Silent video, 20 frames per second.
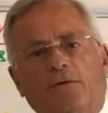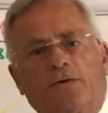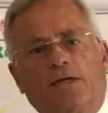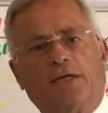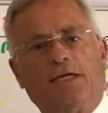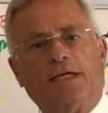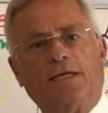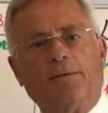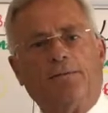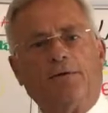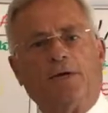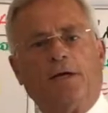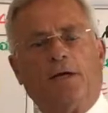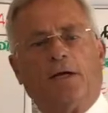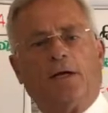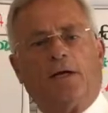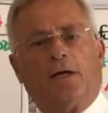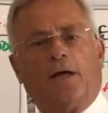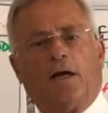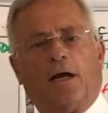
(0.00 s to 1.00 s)
to keep
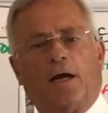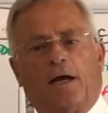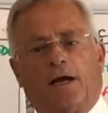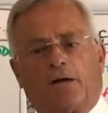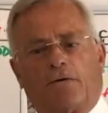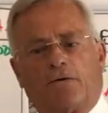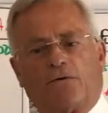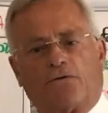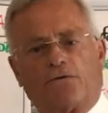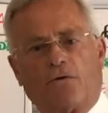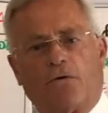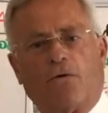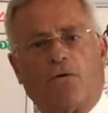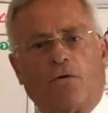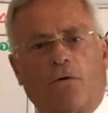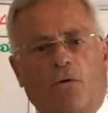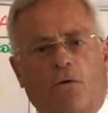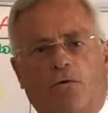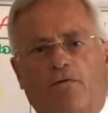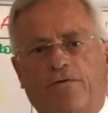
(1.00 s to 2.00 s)

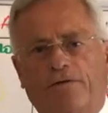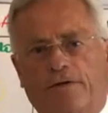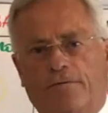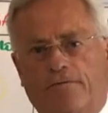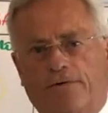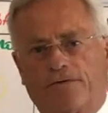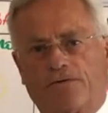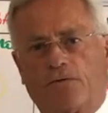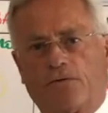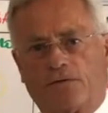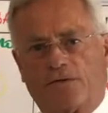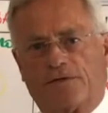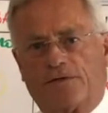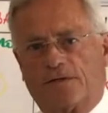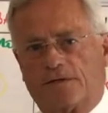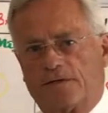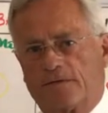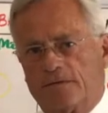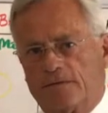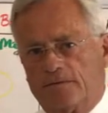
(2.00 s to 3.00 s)
control over the
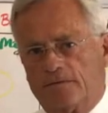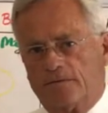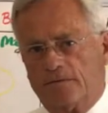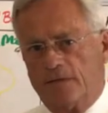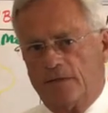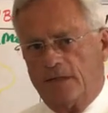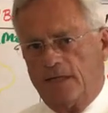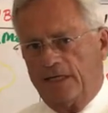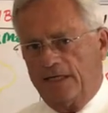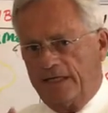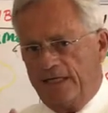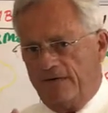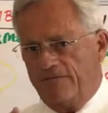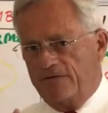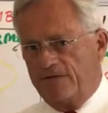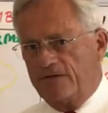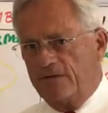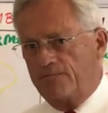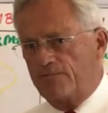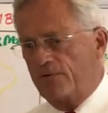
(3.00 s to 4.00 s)
resources. That was the